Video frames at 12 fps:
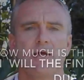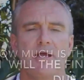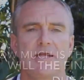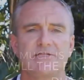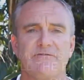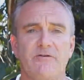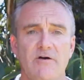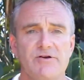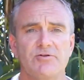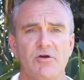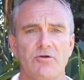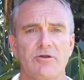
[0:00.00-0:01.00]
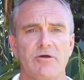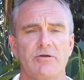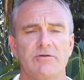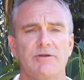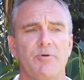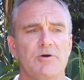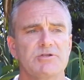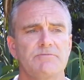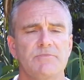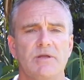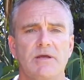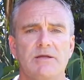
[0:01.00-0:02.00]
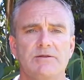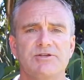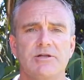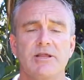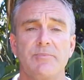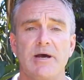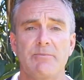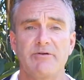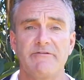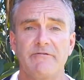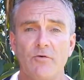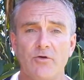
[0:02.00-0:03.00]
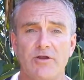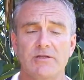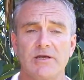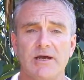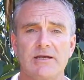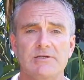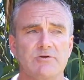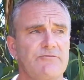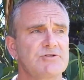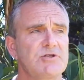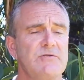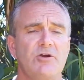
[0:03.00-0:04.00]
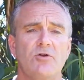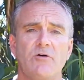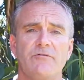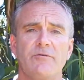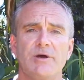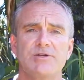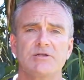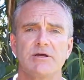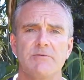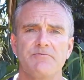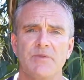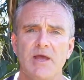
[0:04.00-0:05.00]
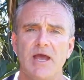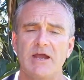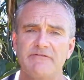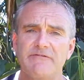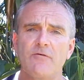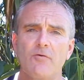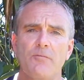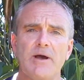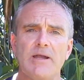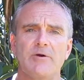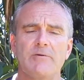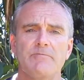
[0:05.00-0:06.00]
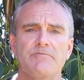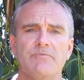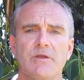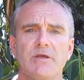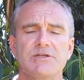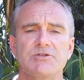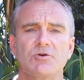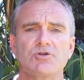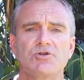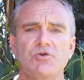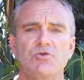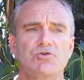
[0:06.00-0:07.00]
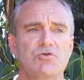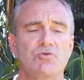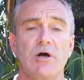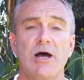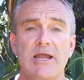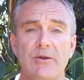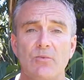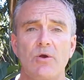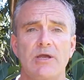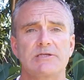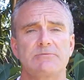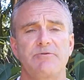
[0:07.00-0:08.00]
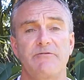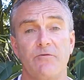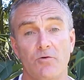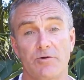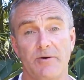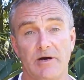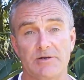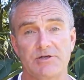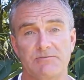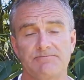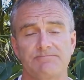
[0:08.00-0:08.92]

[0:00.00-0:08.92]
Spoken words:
It's a $500 deposit, generally paid within 14 days of receiving your confirmation letter, and full payment is not due till 8 weeks before departure.